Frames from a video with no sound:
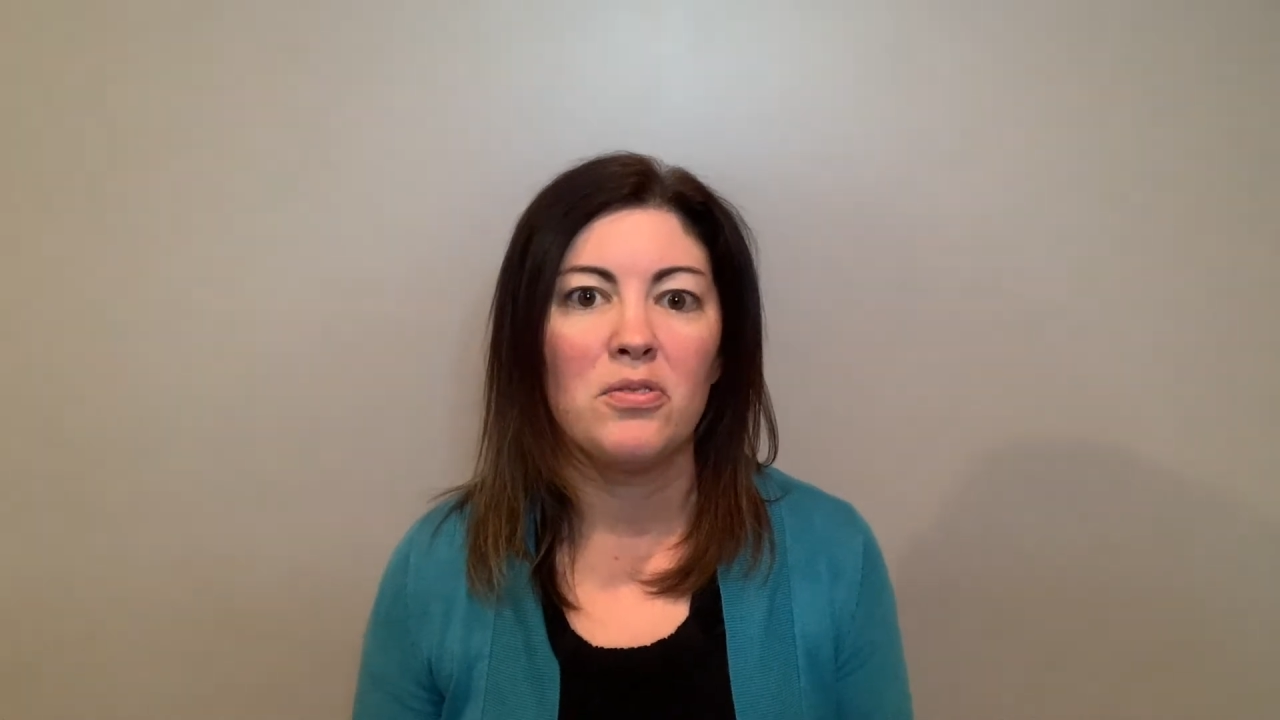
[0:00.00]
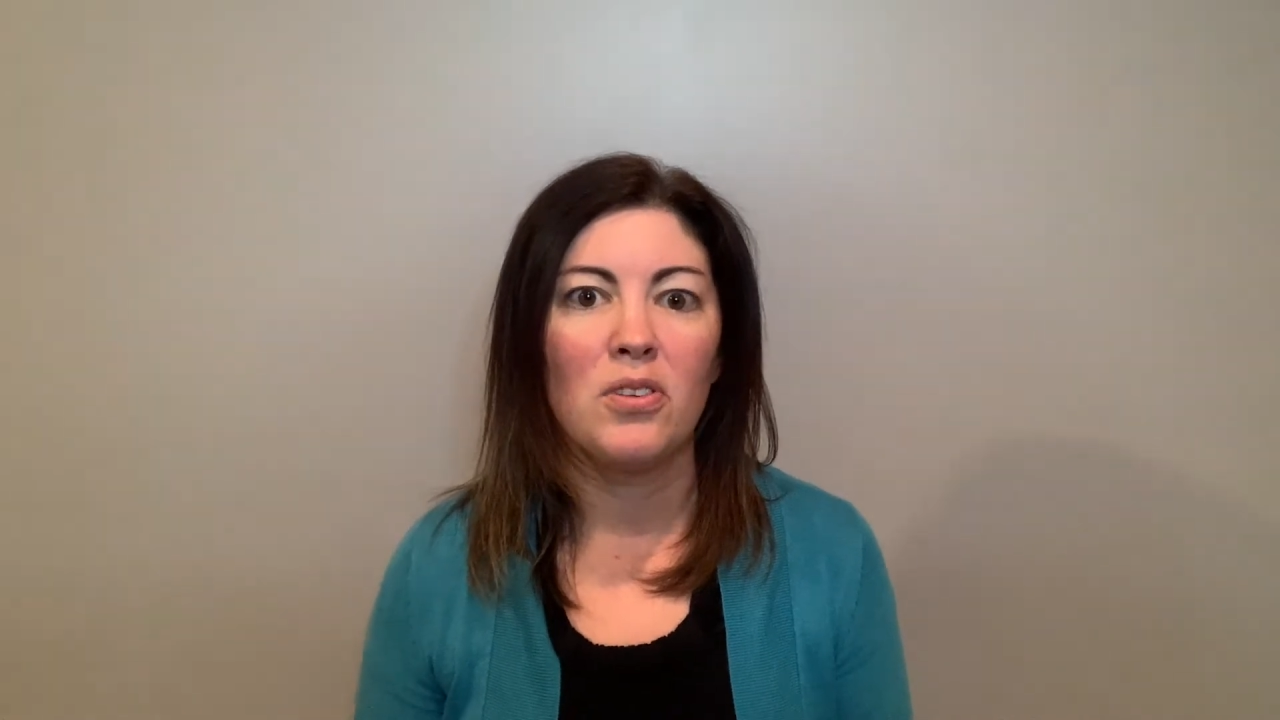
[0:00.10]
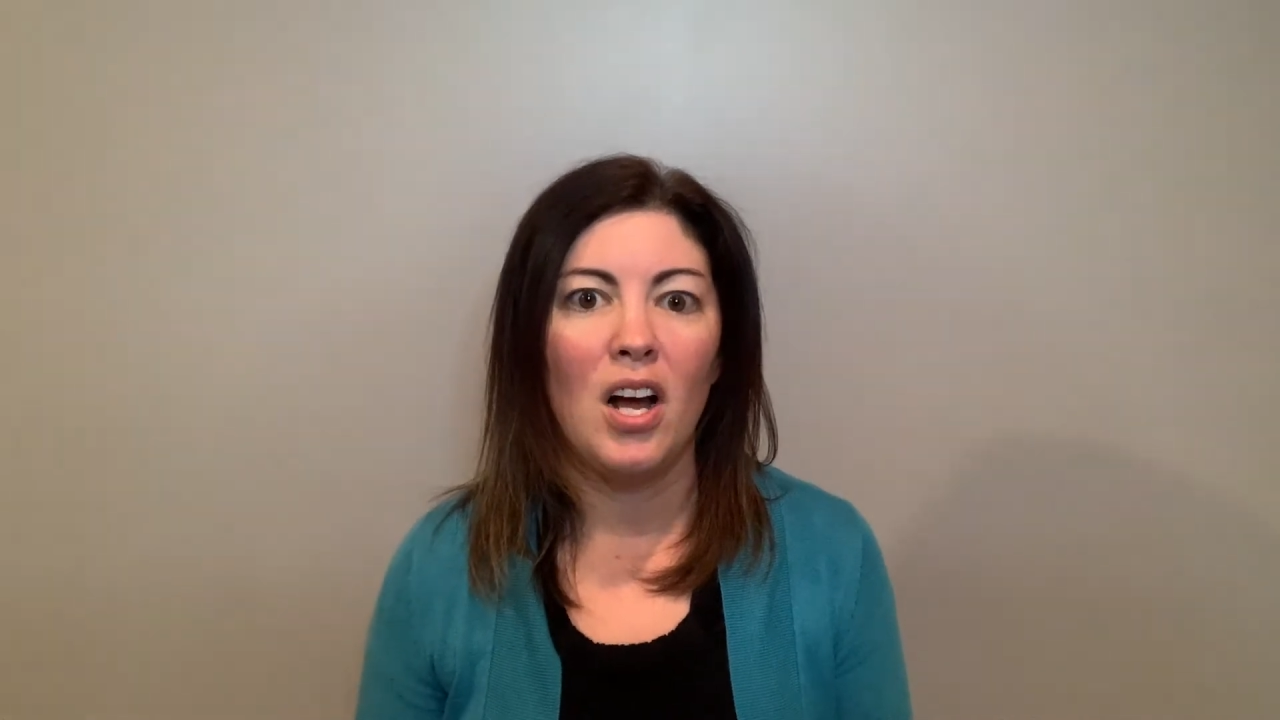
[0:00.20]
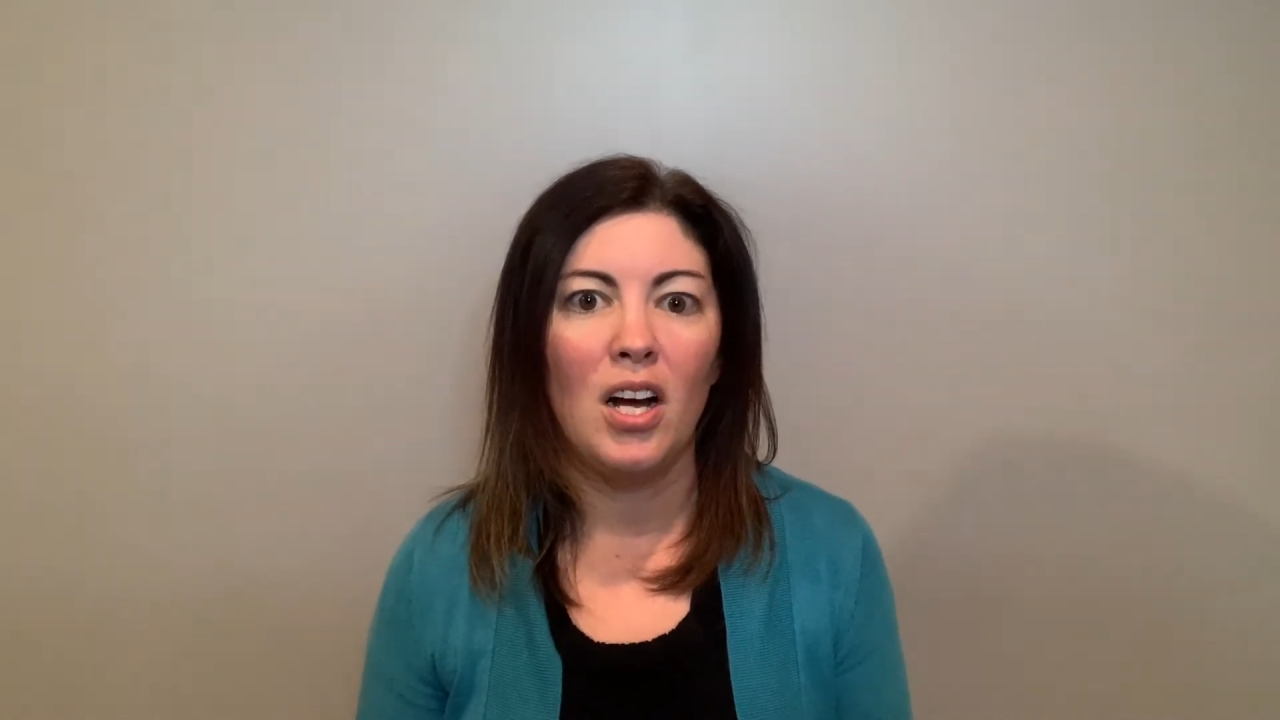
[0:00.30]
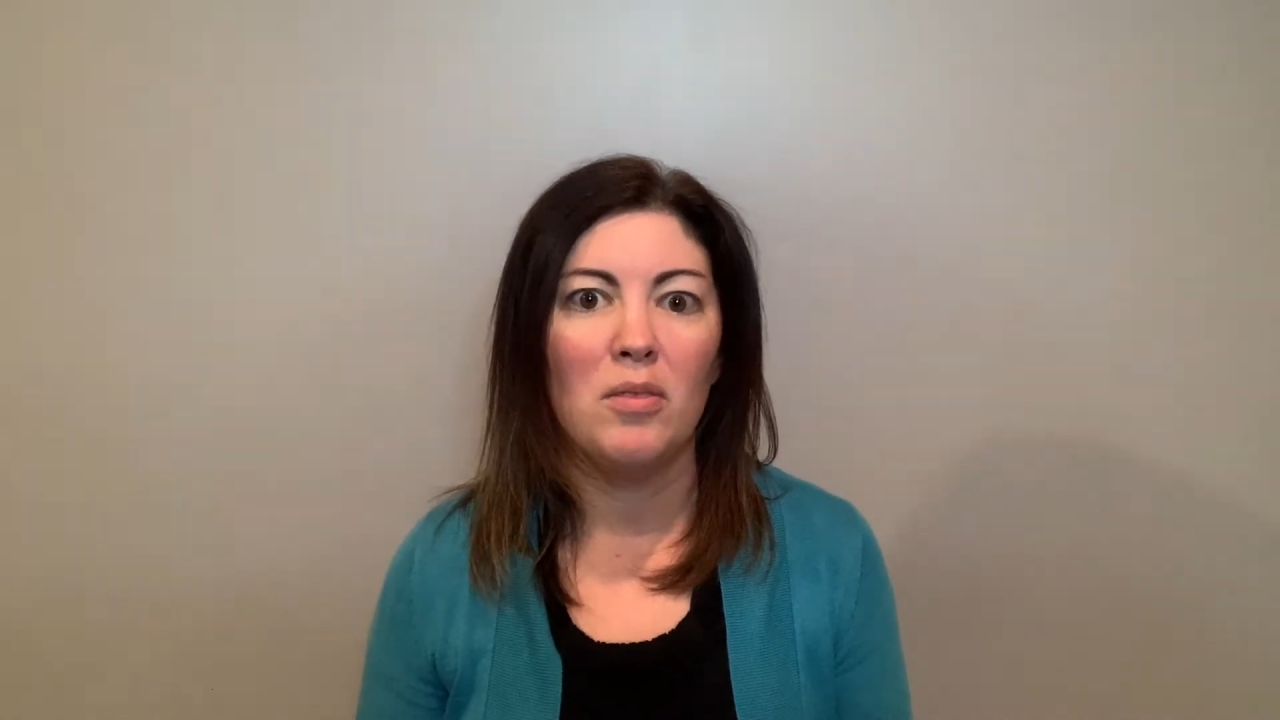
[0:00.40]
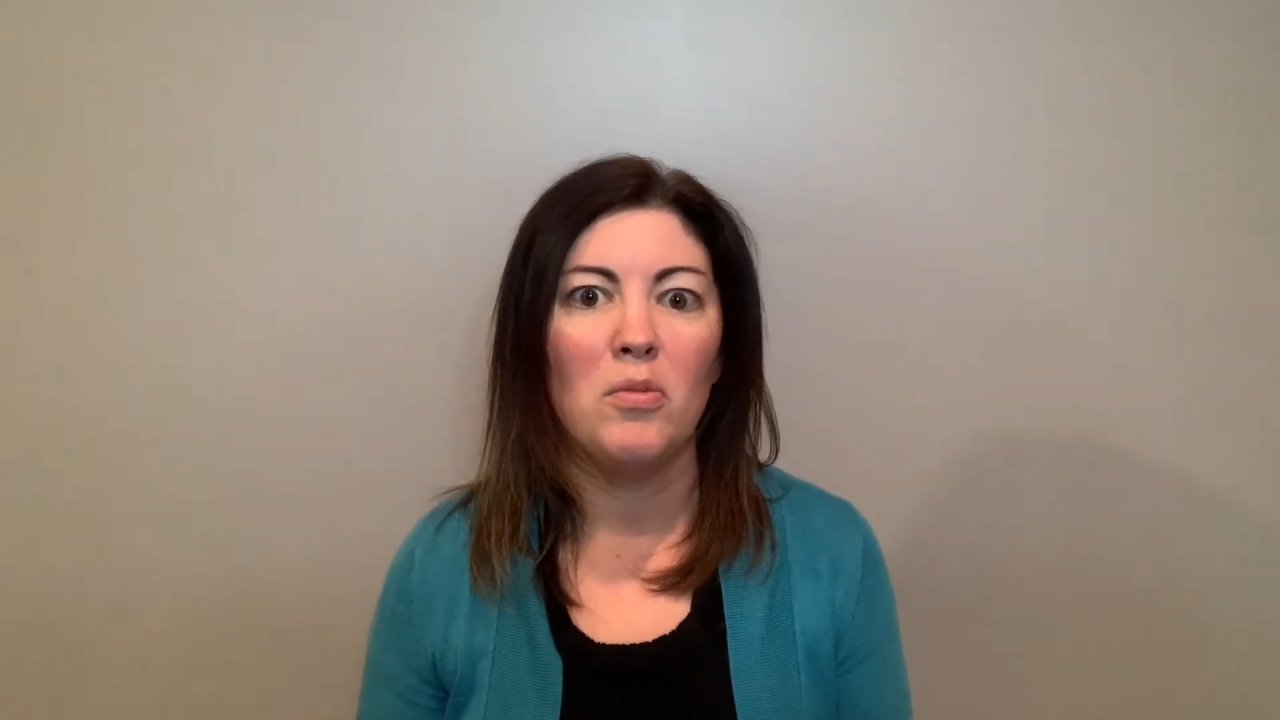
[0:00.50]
from